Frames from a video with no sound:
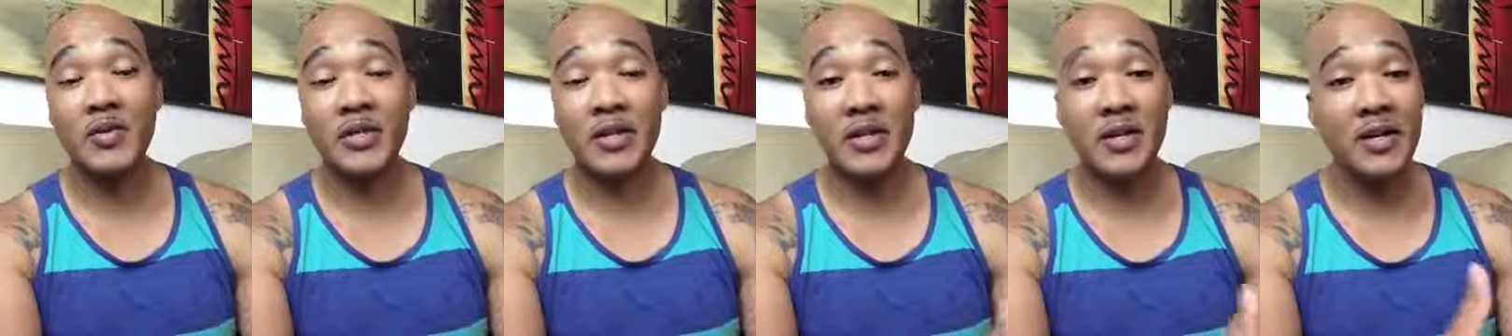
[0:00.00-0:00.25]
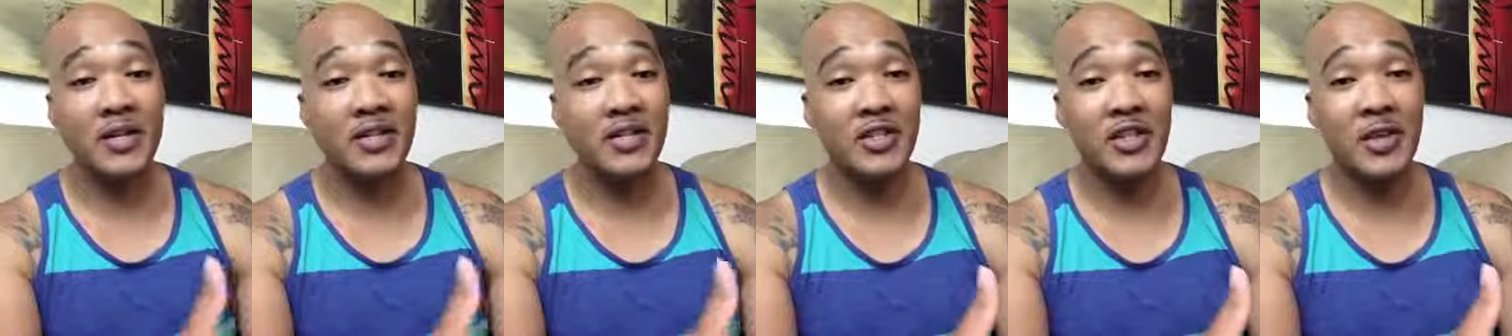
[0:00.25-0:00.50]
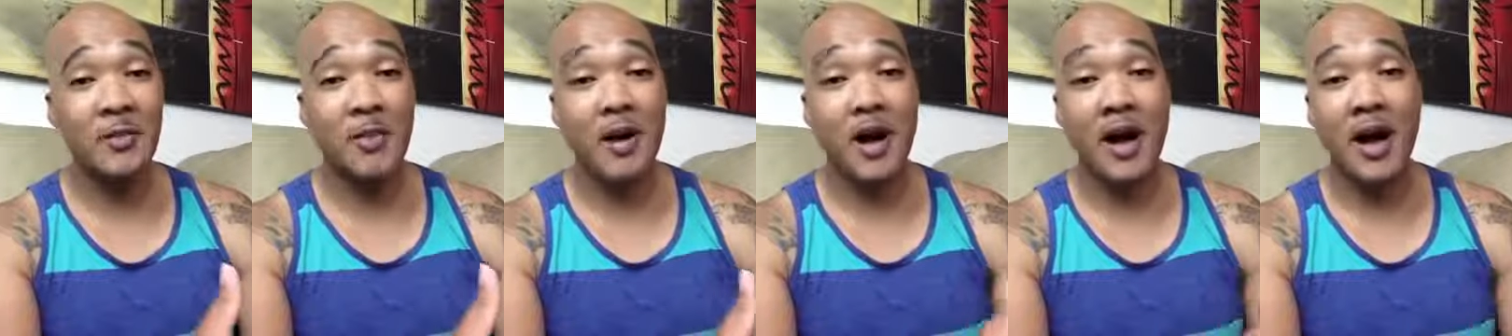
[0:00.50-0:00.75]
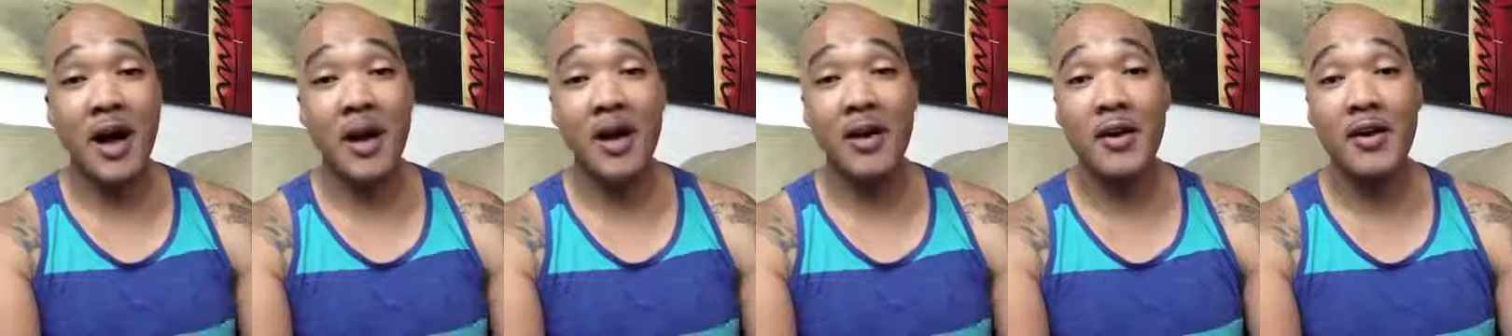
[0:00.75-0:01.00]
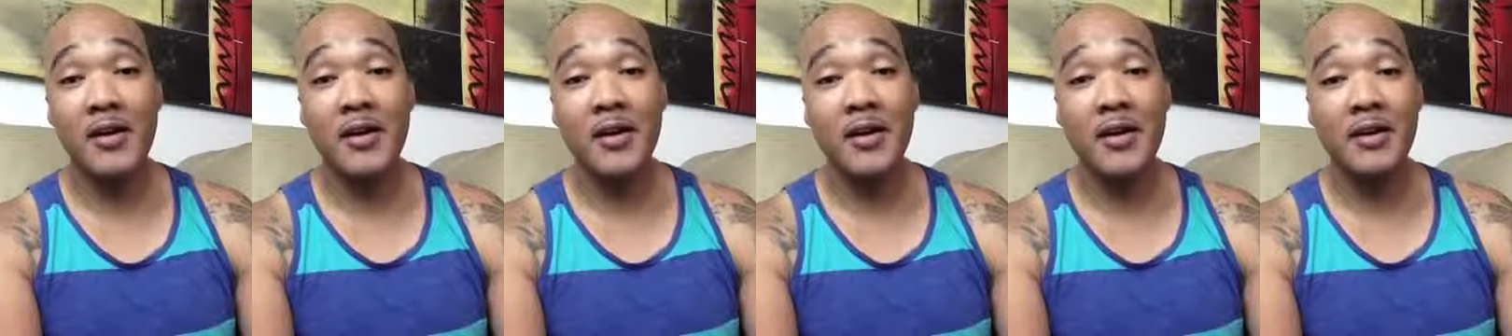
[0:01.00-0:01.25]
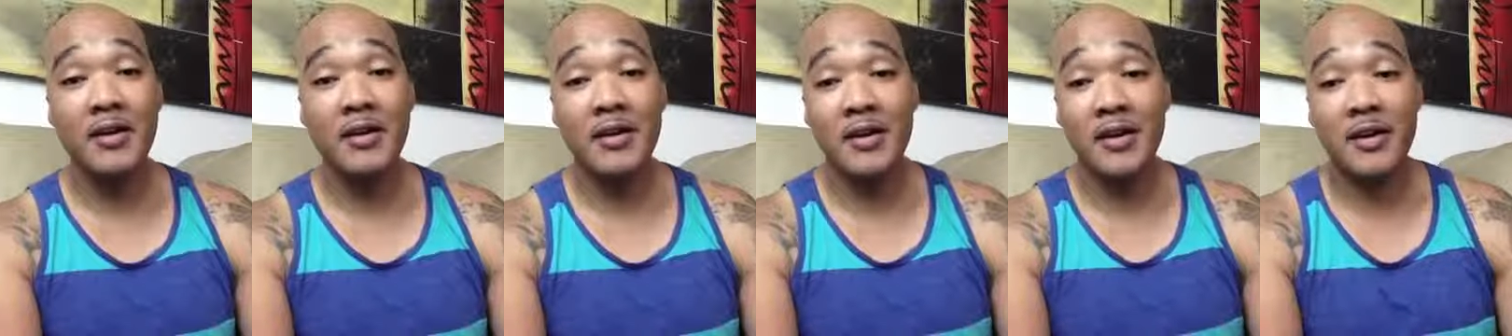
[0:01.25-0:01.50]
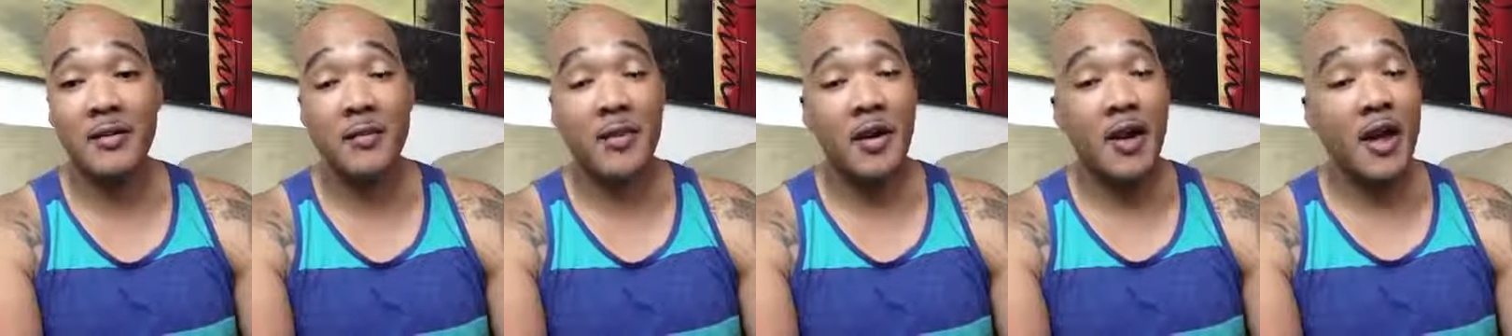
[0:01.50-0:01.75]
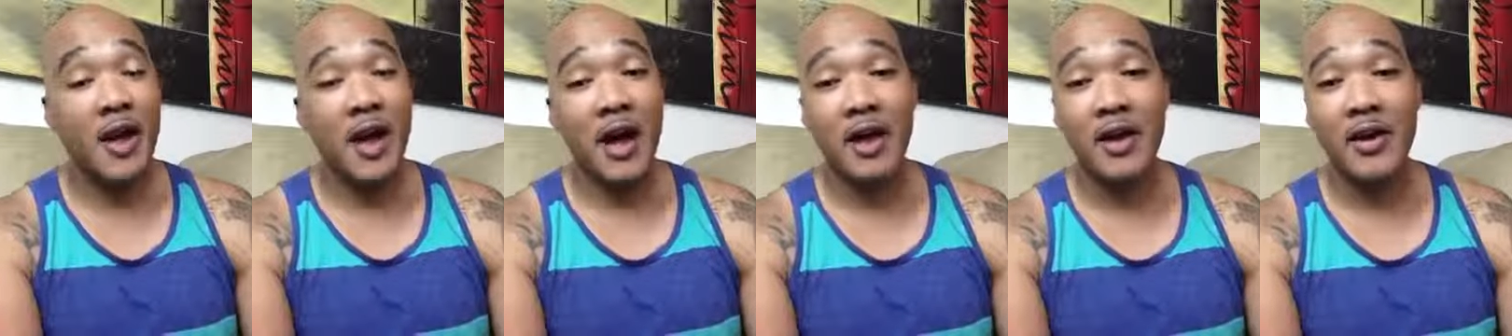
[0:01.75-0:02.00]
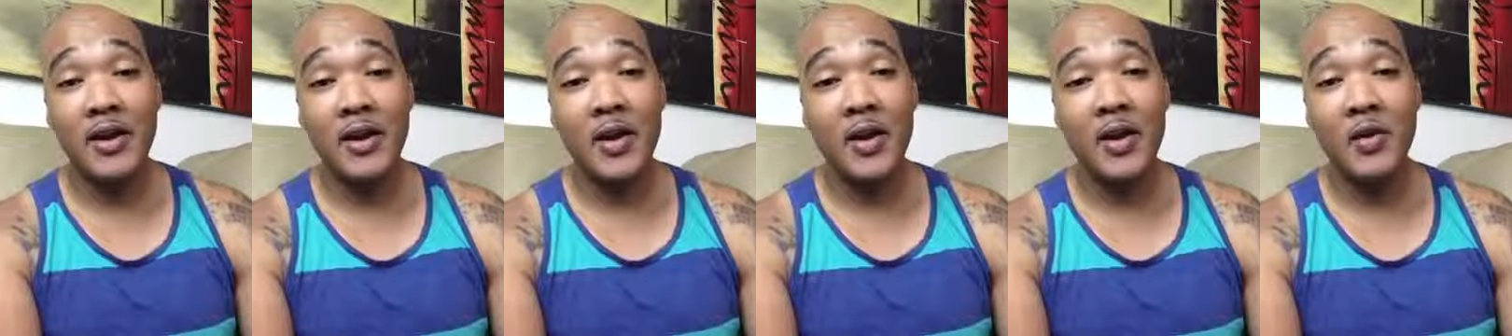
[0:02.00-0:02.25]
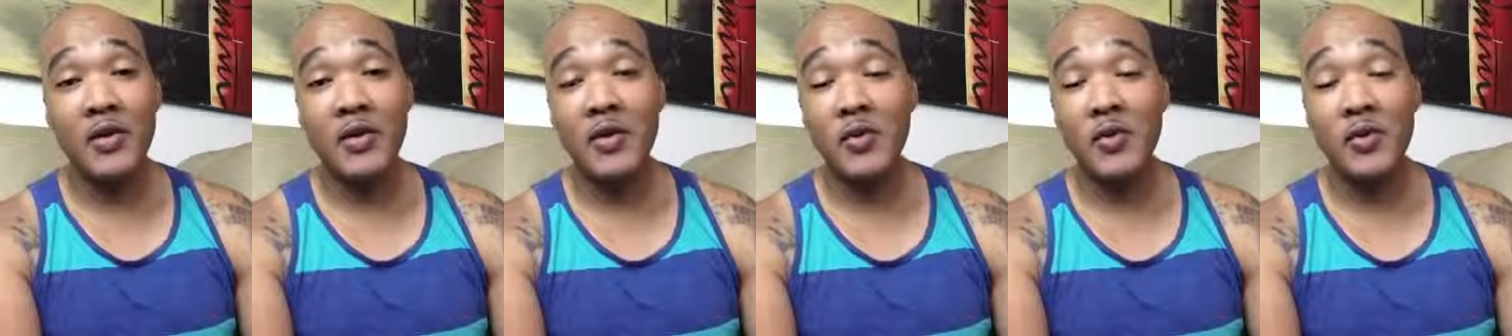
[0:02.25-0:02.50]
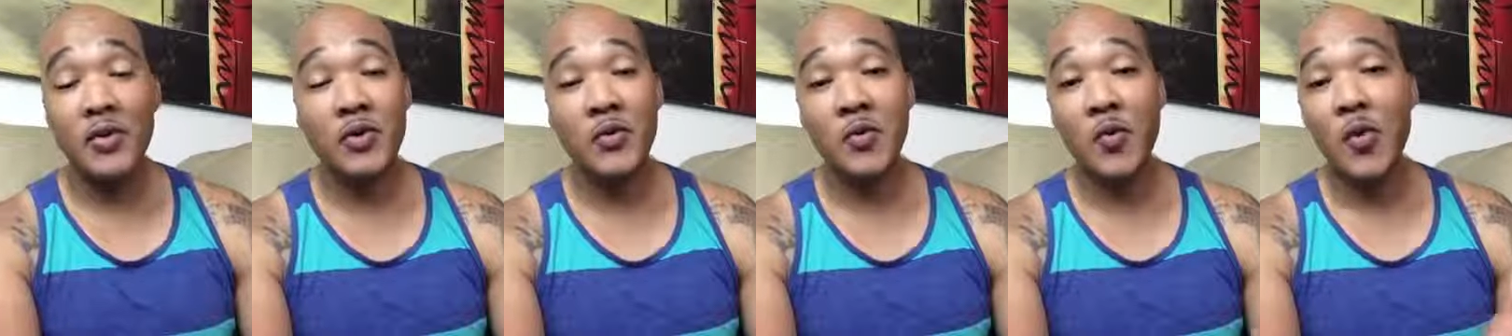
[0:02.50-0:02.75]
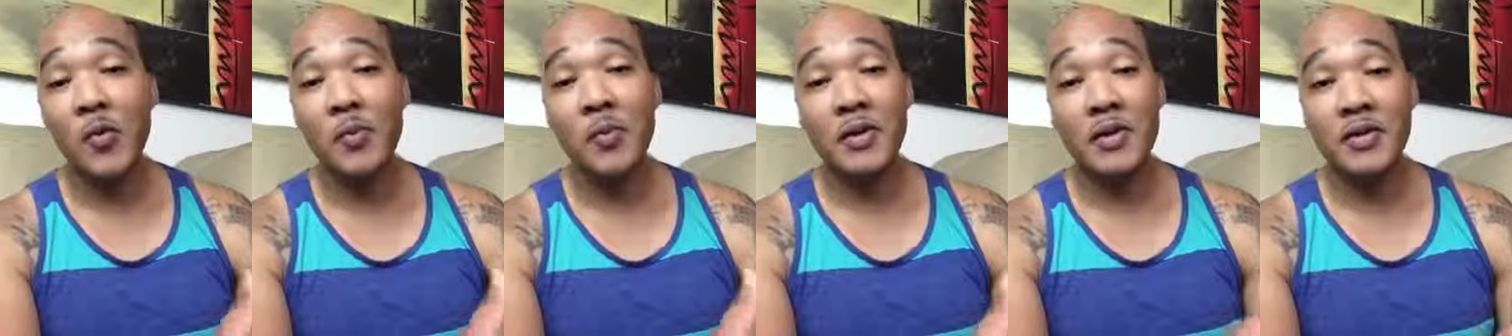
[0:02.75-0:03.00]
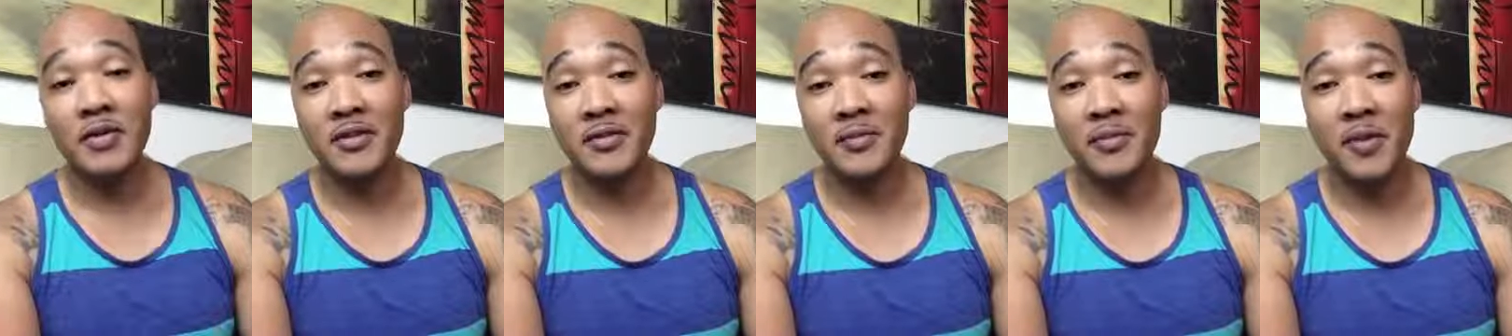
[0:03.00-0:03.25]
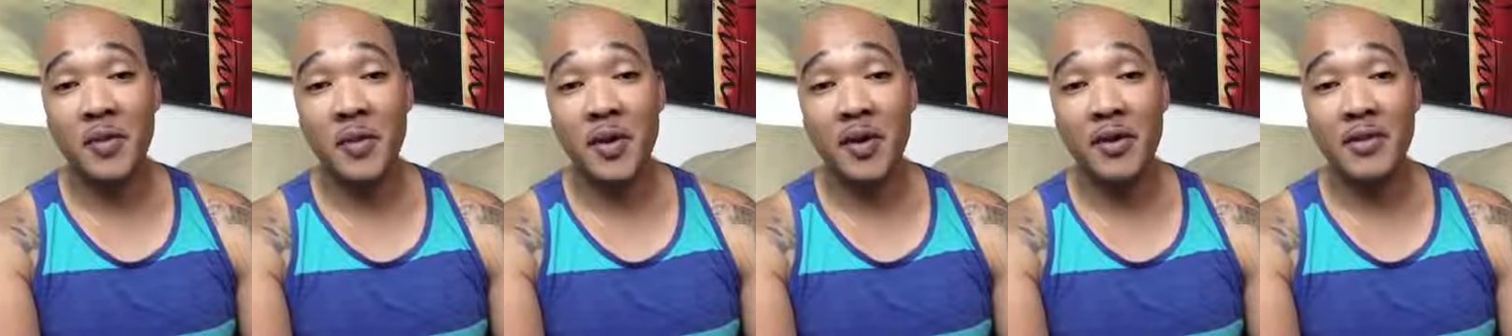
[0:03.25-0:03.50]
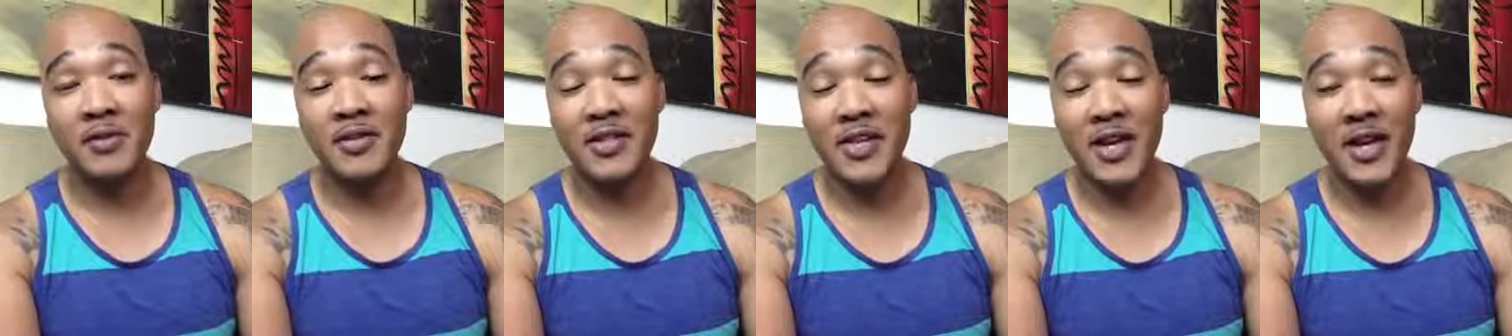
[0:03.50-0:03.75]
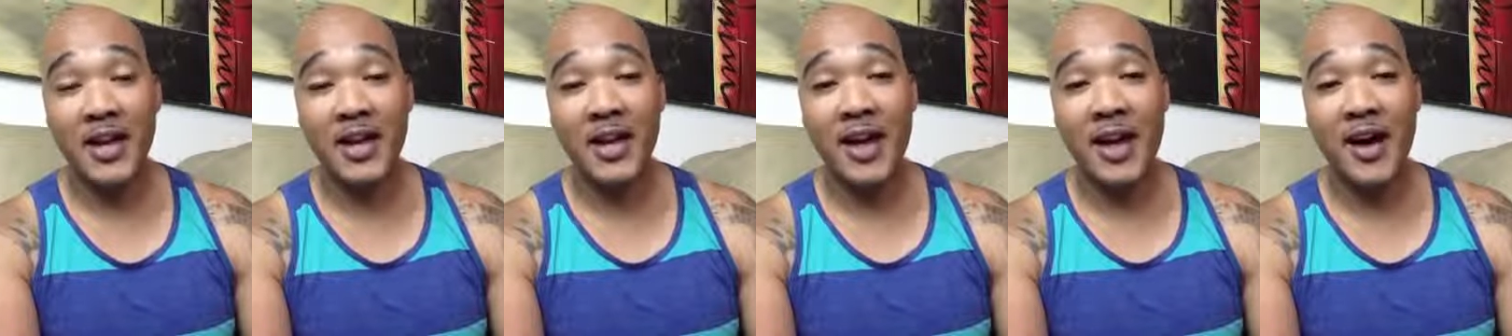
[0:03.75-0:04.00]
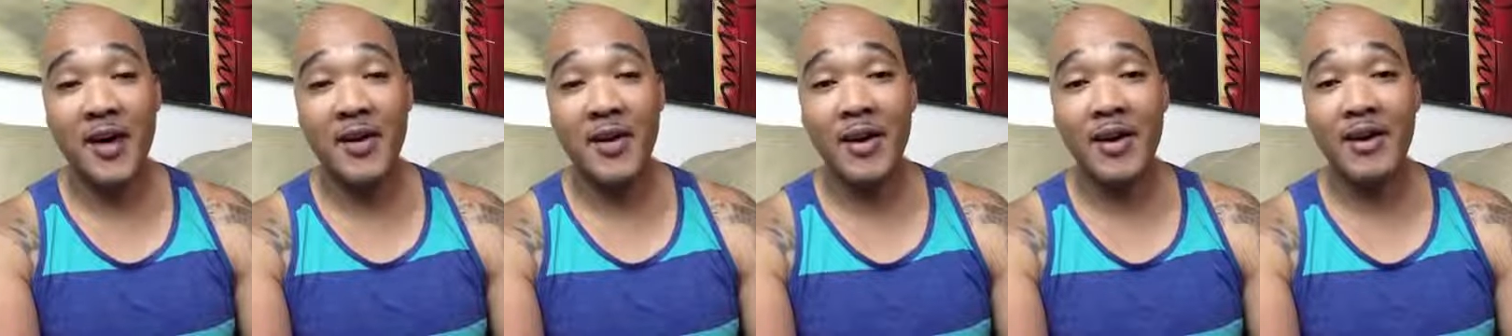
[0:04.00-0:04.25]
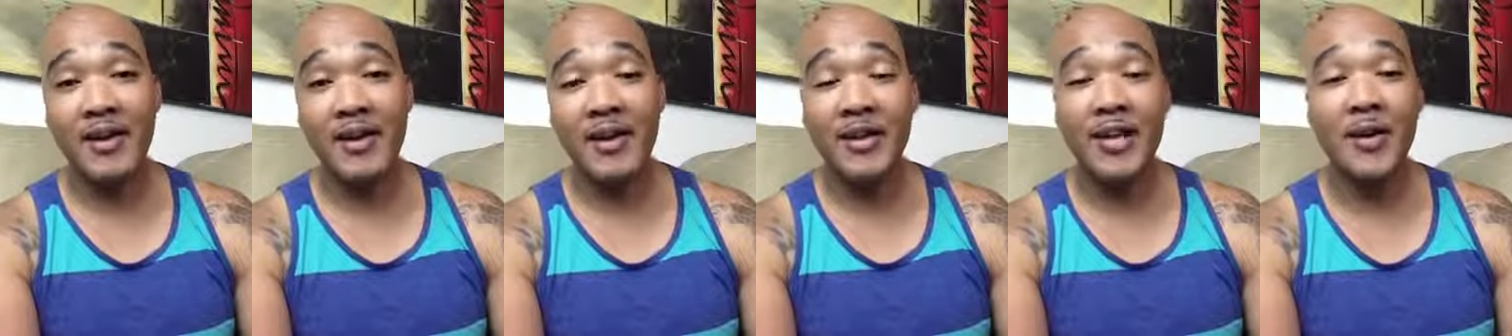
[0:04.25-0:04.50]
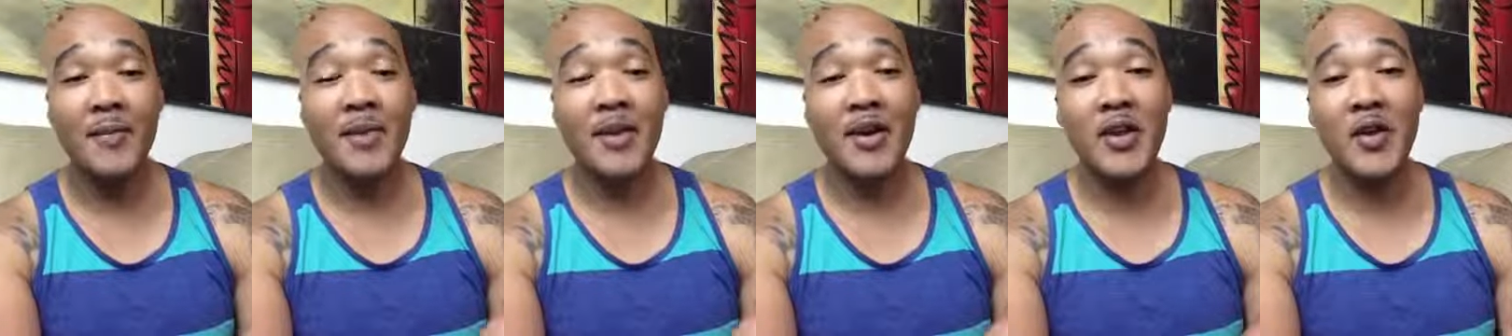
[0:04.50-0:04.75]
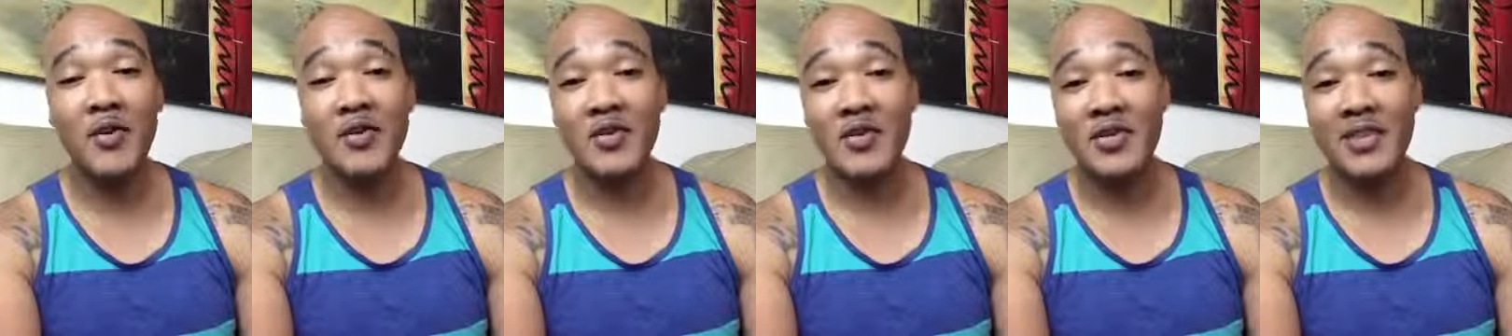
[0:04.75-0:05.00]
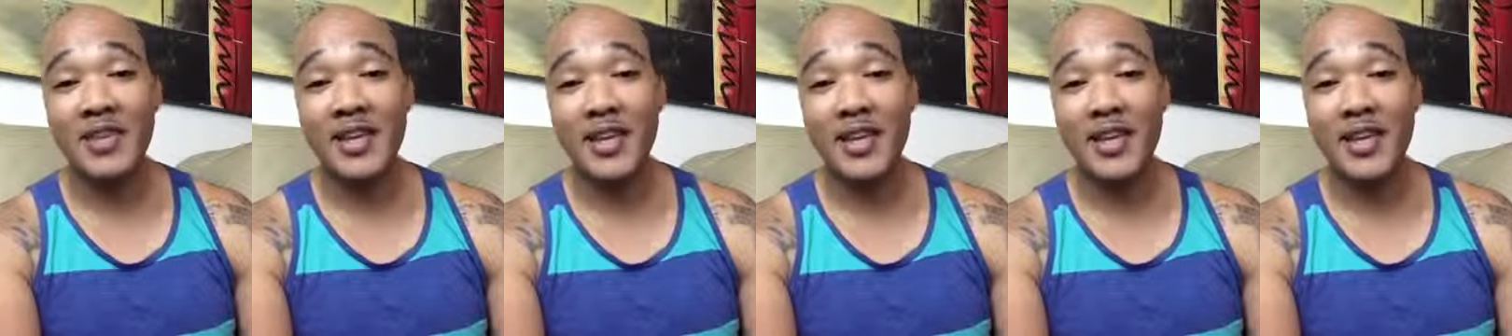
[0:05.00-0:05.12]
You're going to jump higher, and I know you won't be disappointed. Check it out, and let me know what you